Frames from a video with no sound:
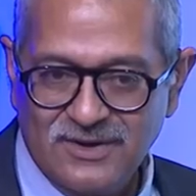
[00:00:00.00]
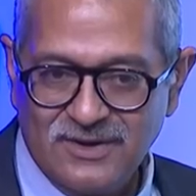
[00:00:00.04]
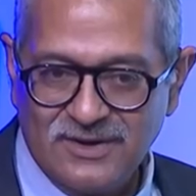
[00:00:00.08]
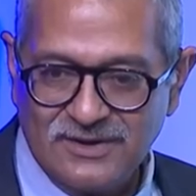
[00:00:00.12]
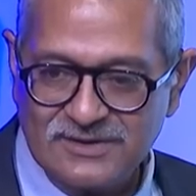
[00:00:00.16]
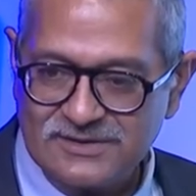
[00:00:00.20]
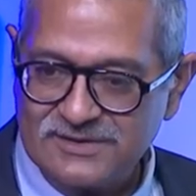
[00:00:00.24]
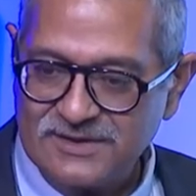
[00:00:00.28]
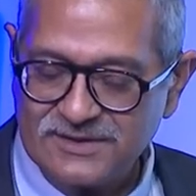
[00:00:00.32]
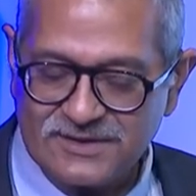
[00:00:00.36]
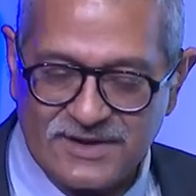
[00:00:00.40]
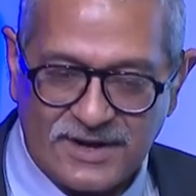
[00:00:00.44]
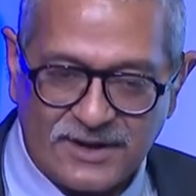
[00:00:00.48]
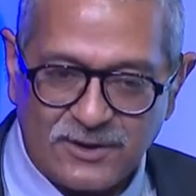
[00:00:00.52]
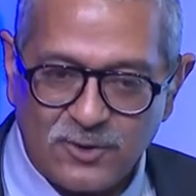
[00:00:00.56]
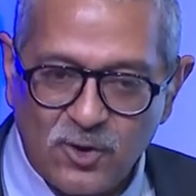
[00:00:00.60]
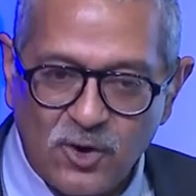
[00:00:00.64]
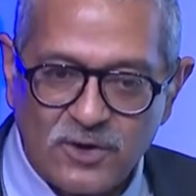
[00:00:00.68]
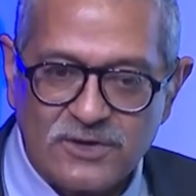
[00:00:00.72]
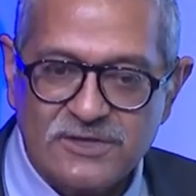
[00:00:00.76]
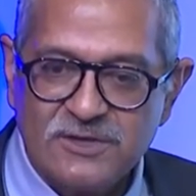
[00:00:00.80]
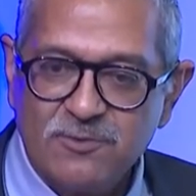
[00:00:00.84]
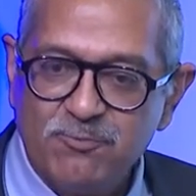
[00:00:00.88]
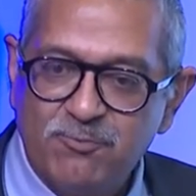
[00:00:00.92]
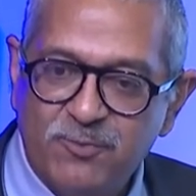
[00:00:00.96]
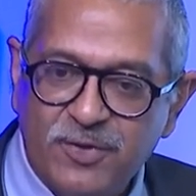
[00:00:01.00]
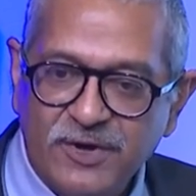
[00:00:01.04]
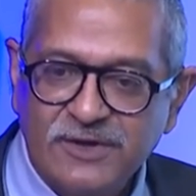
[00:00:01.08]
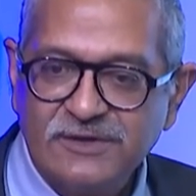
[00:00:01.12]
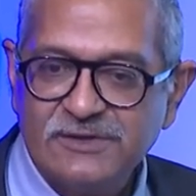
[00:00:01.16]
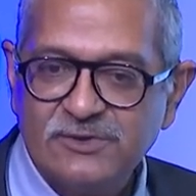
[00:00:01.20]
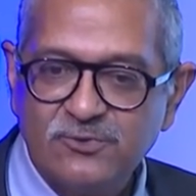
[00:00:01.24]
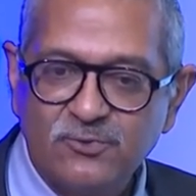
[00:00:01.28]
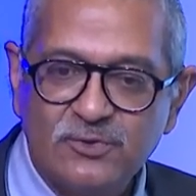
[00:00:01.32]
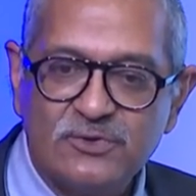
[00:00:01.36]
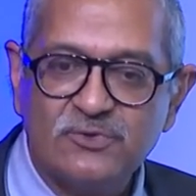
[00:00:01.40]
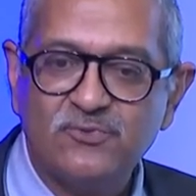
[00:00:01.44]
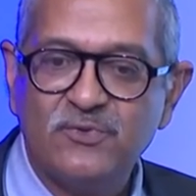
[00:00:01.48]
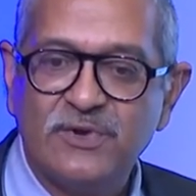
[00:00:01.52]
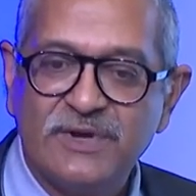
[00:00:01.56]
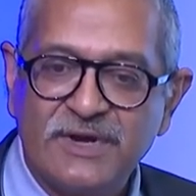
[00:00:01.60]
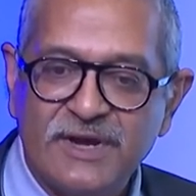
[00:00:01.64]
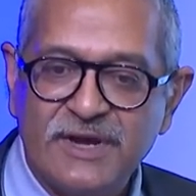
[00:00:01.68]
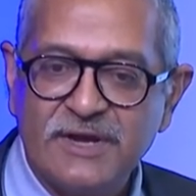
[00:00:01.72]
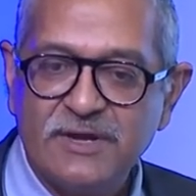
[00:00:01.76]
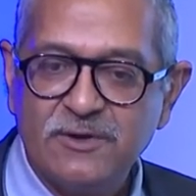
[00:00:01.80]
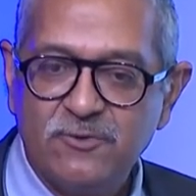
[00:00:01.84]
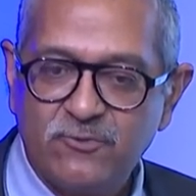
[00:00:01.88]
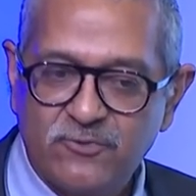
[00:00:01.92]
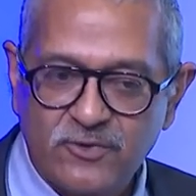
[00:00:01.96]
It's the technology bricks which we
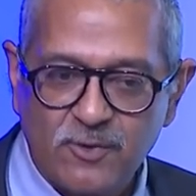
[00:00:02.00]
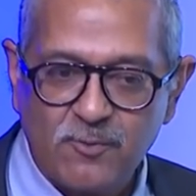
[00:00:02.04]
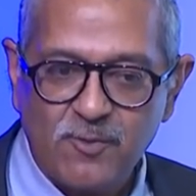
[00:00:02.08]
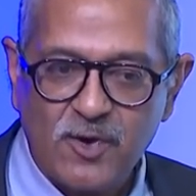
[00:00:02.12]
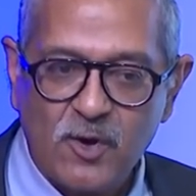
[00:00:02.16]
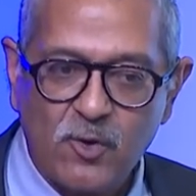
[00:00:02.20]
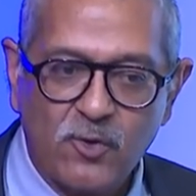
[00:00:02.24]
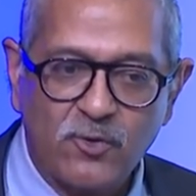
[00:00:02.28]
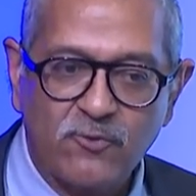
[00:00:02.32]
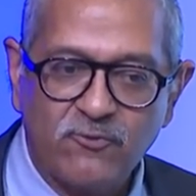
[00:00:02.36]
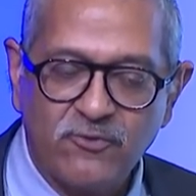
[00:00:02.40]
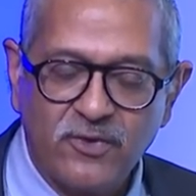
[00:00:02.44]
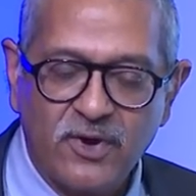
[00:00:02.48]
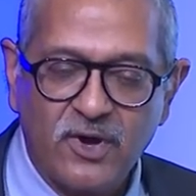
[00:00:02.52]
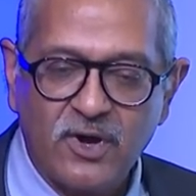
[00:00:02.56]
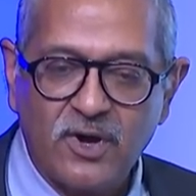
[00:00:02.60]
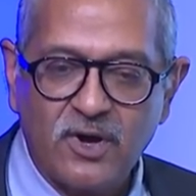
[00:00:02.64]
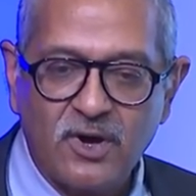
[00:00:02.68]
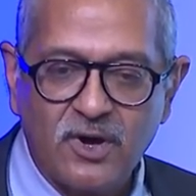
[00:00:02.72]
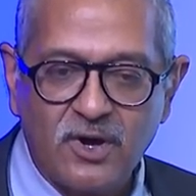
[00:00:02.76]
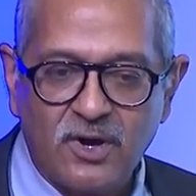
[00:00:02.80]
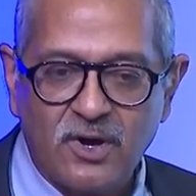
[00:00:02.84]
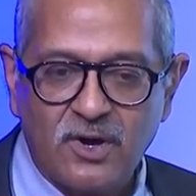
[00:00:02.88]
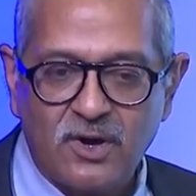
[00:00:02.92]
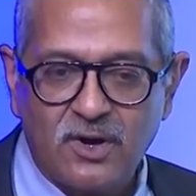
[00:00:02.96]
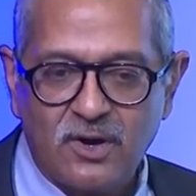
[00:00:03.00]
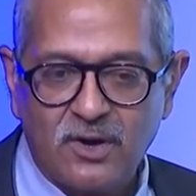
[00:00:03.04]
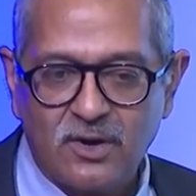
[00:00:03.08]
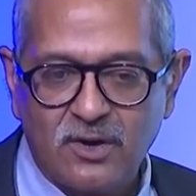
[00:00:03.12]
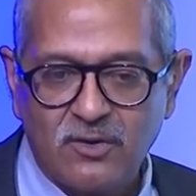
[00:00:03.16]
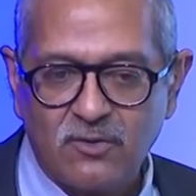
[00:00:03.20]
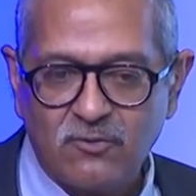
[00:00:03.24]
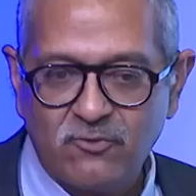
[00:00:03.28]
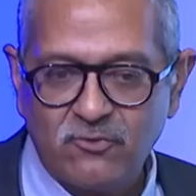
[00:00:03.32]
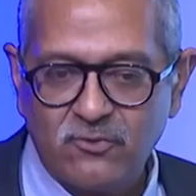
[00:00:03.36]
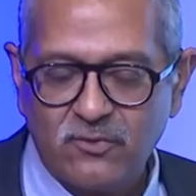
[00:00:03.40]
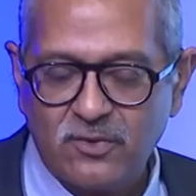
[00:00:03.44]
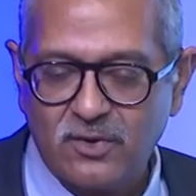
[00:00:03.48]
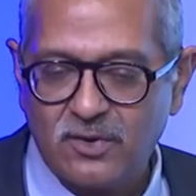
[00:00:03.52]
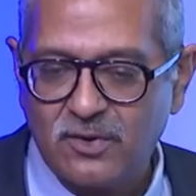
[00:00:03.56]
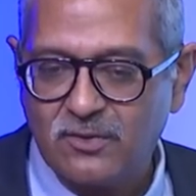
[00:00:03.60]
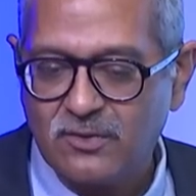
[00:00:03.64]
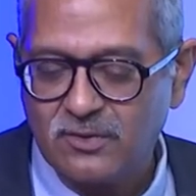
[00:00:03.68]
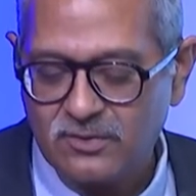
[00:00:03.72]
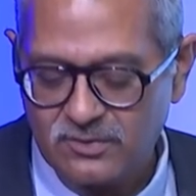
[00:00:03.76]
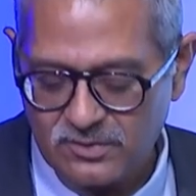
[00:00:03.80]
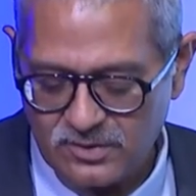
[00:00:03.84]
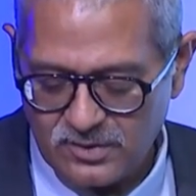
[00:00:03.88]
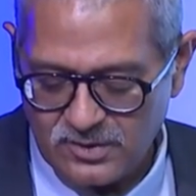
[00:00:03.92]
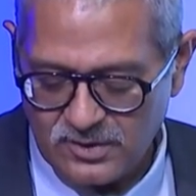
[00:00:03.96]
need from our uh, uh,